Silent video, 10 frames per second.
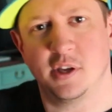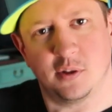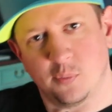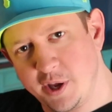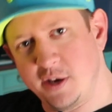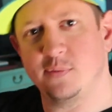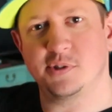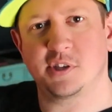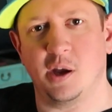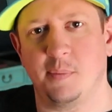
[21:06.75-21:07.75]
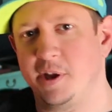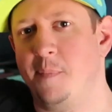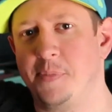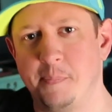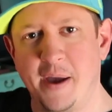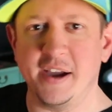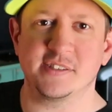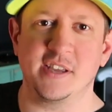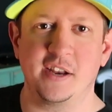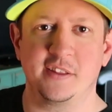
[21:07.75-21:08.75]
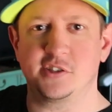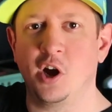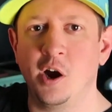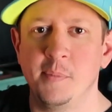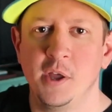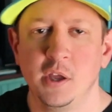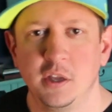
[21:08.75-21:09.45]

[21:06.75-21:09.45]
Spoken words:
the wind was coming up the back side of the tarp.